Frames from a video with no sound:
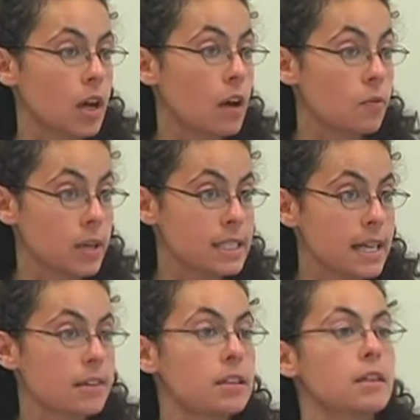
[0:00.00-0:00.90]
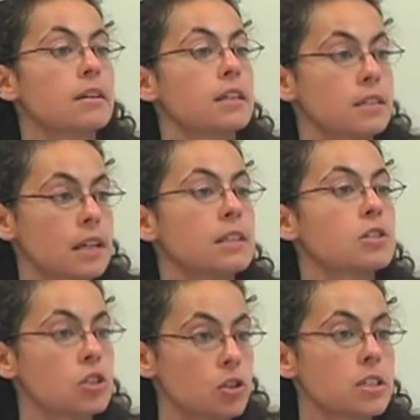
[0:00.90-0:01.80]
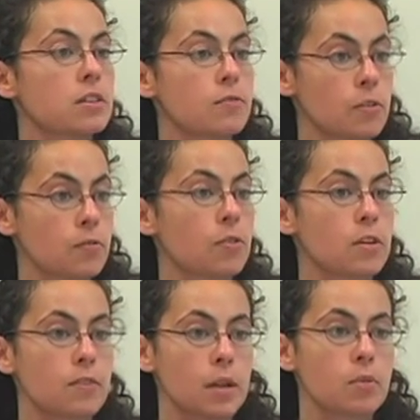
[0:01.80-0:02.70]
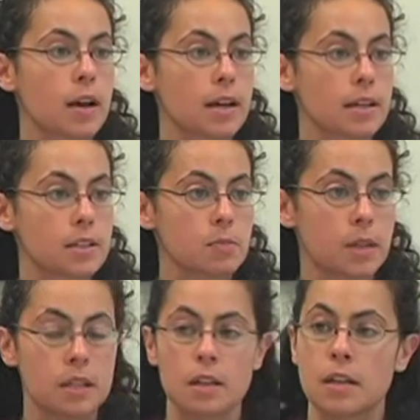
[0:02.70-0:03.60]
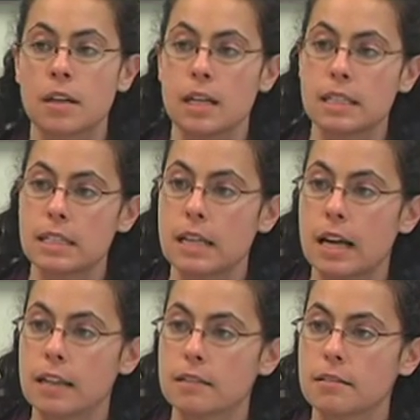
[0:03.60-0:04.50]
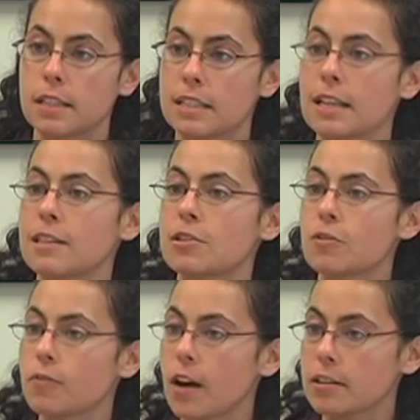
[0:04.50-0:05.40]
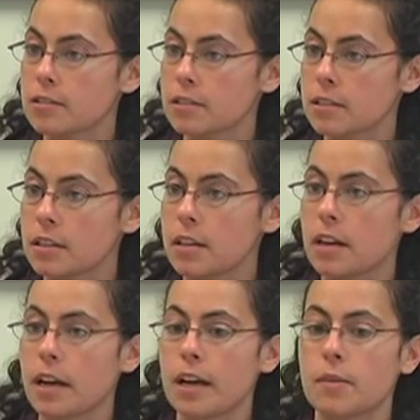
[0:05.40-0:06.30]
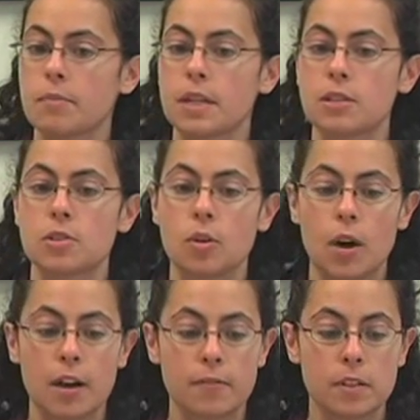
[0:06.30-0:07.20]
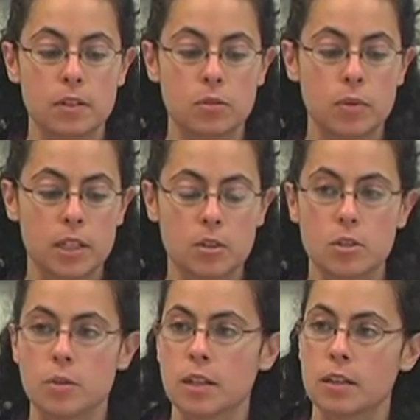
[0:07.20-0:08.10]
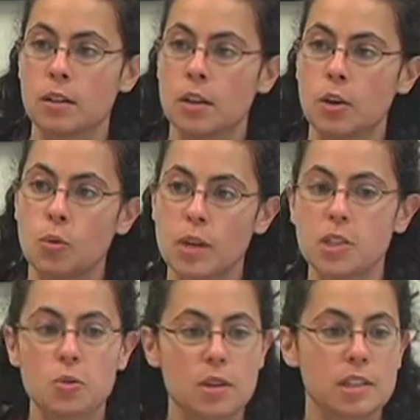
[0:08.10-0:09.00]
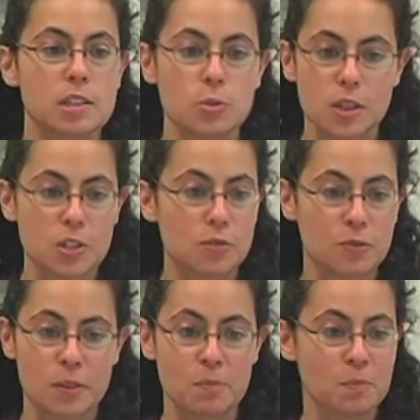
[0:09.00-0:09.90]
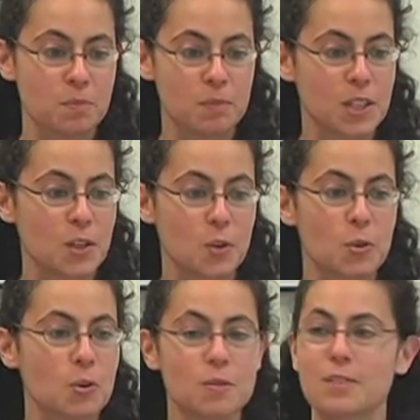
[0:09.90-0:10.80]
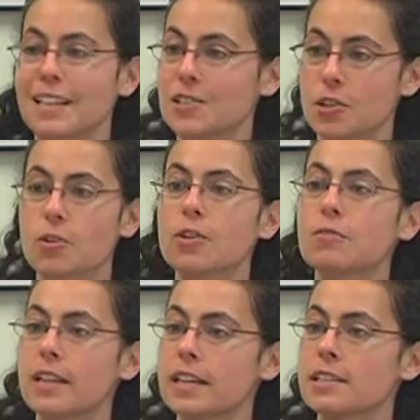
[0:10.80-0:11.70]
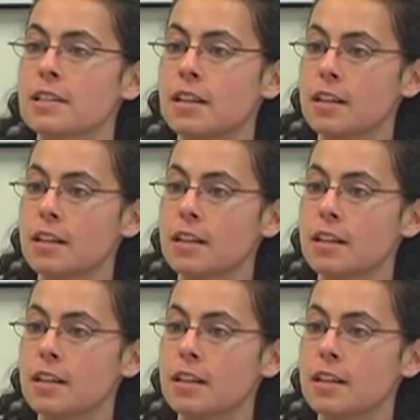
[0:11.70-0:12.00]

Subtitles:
of what's out there and searching for fortified products, but it's not the default. And so often when you're doing a one-to-one switch from cornflakes to cornflakes,